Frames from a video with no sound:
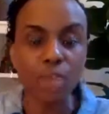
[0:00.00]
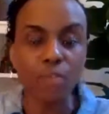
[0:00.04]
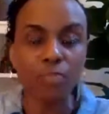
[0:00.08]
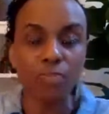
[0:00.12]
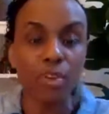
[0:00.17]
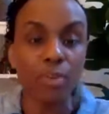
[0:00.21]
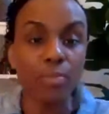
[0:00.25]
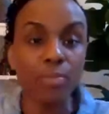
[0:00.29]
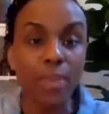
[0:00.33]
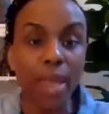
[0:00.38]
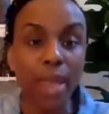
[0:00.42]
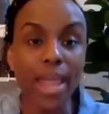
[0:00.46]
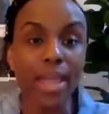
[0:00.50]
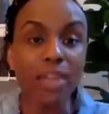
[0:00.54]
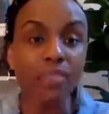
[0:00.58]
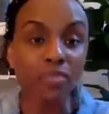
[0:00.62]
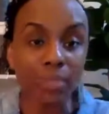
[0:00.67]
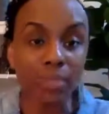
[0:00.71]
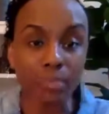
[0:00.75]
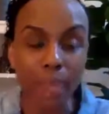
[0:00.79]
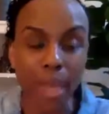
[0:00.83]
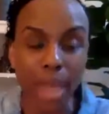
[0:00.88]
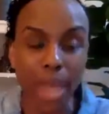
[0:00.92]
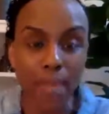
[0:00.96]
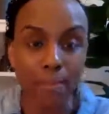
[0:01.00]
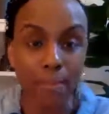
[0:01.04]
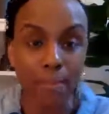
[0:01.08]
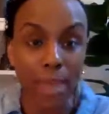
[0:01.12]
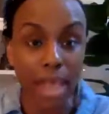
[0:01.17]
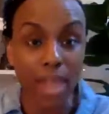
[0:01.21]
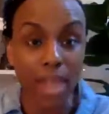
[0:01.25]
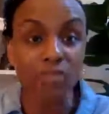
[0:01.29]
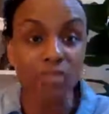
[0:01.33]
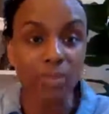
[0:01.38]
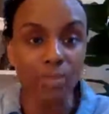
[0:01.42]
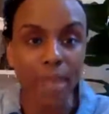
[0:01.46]
from pain for
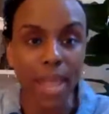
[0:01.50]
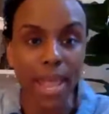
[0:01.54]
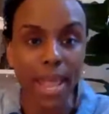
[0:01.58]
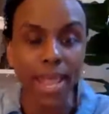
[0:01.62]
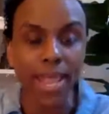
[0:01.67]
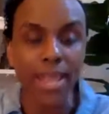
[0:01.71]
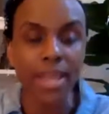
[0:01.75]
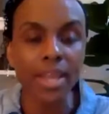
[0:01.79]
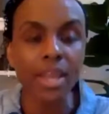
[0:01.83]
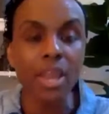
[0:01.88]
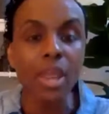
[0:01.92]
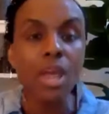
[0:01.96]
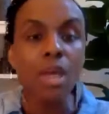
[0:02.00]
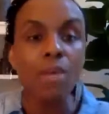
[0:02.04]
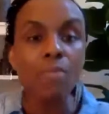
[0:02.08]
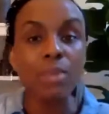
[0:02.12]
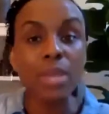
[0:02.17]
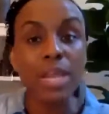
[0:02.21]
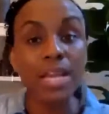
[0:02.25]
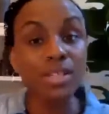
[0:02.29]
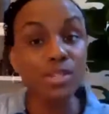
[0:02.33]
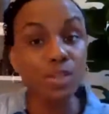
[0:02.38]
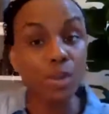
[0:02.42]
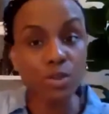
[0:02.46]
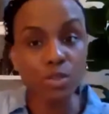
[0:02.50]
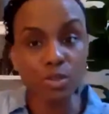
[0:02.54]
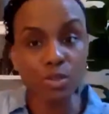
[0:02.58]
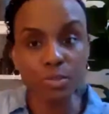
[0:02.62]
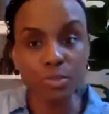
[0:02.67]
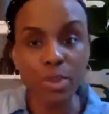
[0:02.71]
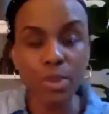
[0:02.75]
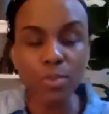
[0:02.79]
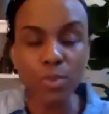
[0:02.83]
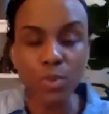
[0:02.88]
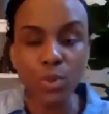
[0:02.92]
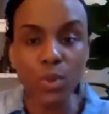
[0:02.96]
pain, because those are
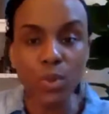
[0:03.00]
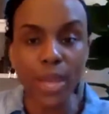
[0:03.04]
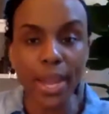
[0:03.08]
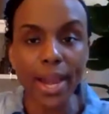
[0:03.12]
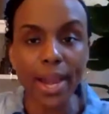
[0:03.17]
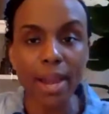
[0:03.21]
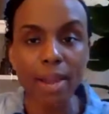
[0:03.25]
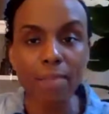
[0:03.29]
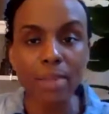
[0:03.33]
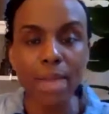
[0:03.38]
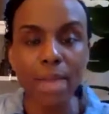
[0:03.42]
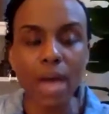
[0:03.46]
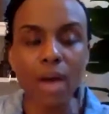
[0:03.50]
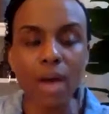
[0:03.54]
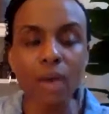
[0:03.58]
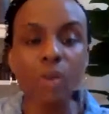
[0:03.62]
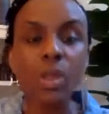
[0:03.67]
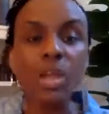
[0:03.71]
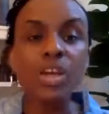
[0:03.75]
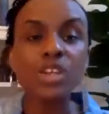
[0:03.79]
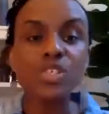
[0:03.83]
people you care about.